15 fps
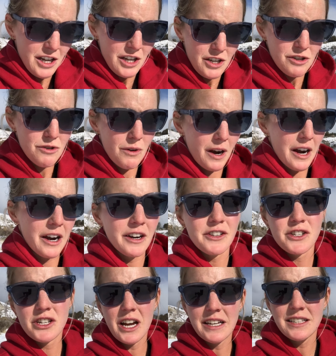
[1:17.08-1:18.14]
you are
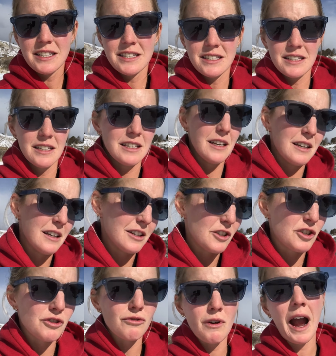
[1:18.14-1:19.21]
just
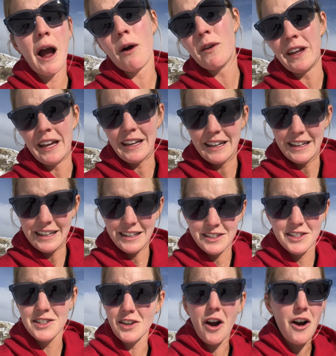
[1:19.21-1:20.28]
drowning in
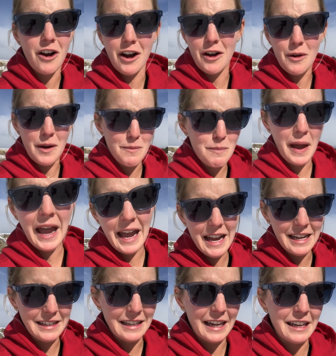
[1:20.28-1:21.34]
sorrow and
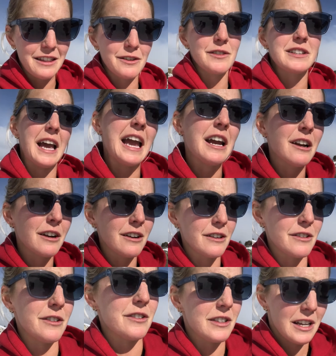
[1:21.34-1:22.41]
pain. Like, there's anger,
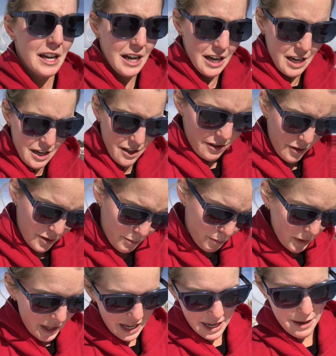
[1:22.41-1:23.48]
there's
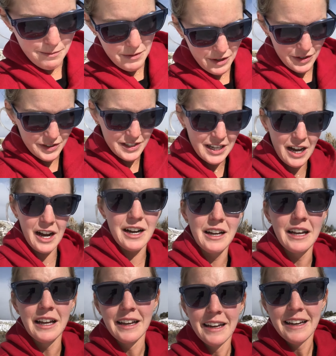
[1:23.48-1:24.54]
blame, there's
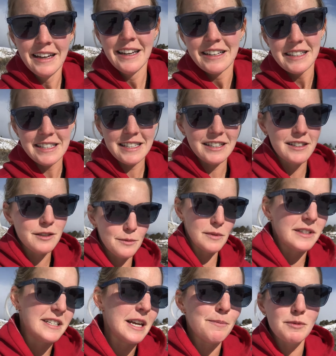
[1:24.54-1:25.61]

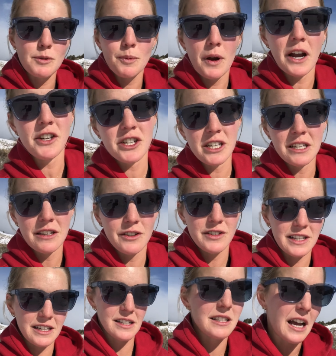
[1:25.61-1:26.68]
deep depression, there's
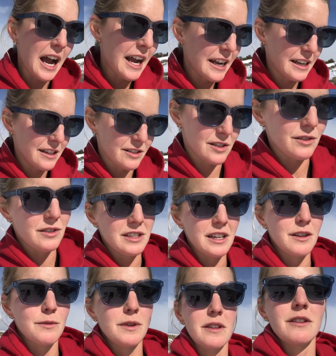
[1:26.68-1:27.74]
anxiety
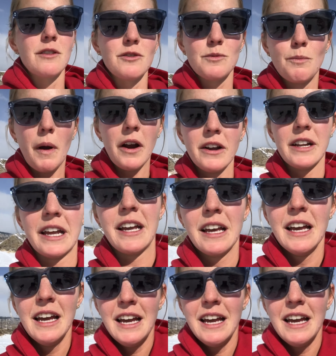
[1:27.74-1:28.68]
associated with it, there's bargaining.